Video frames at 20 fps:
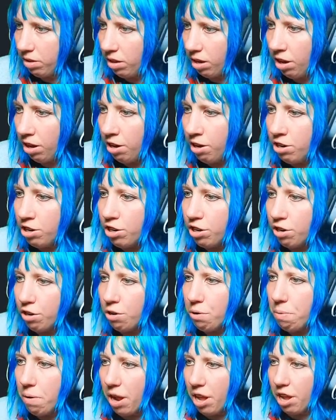I know it's not
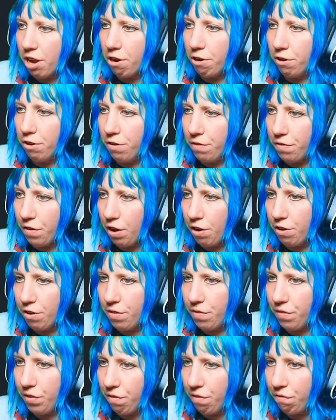quite
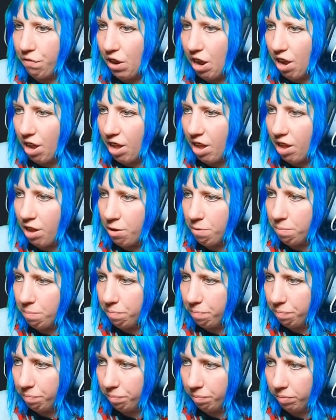over the fire.
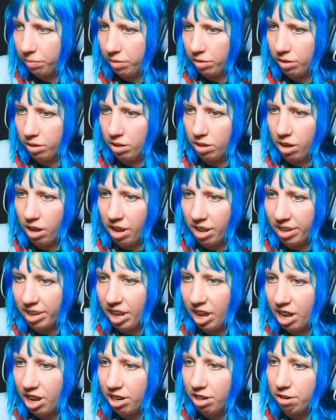I
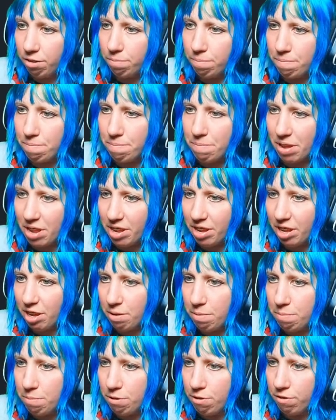can make
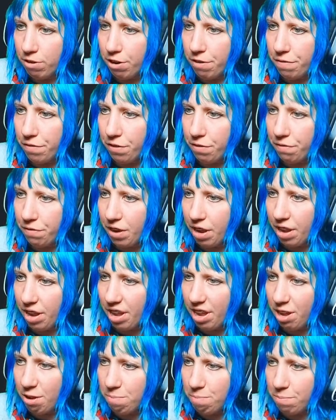it more over the
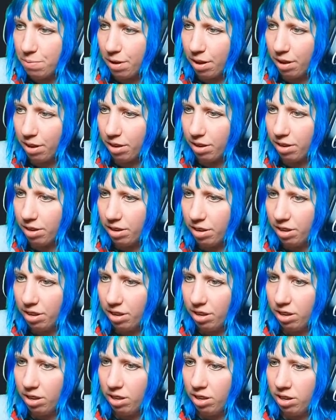fire, but
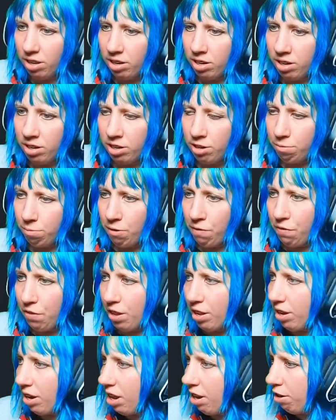do we
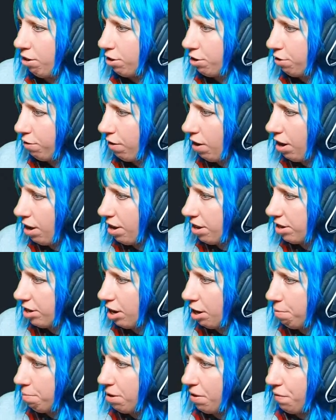think that looks alright?
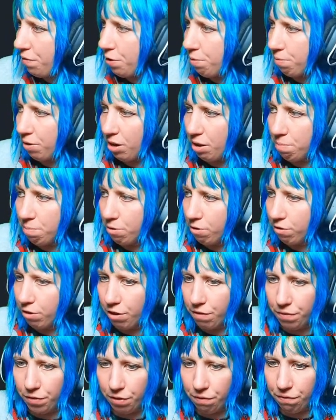Tell me if you want it more
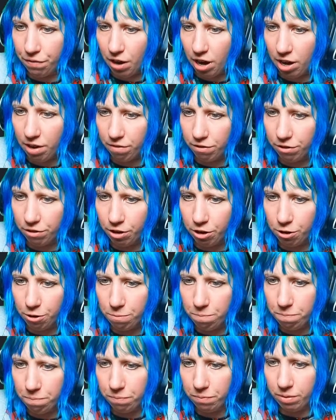over the fire or not.
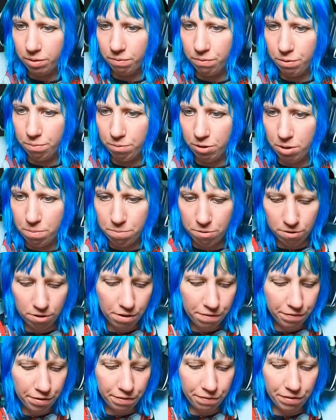If you want it more
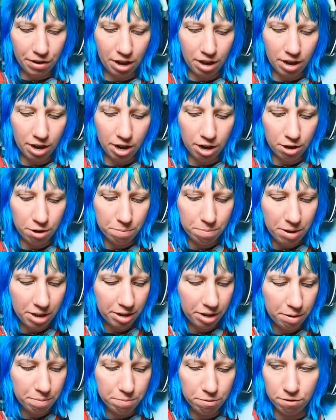over the fire, I'll
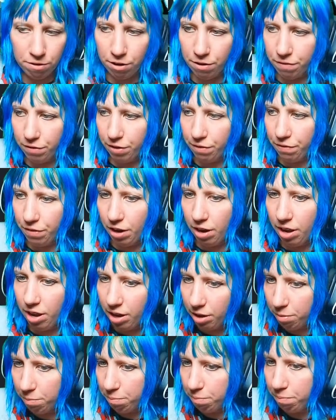make it more over the
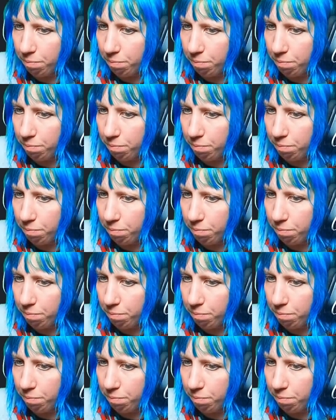fire.